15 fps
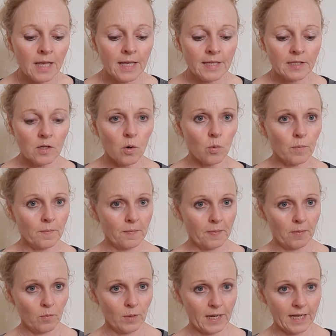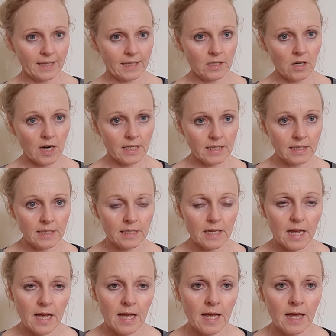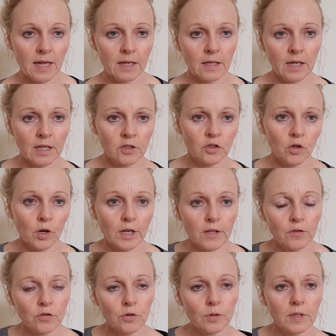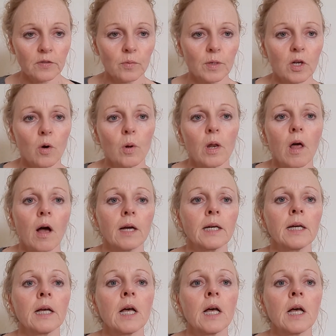So we'll get started, and I can talk you through it as we go along.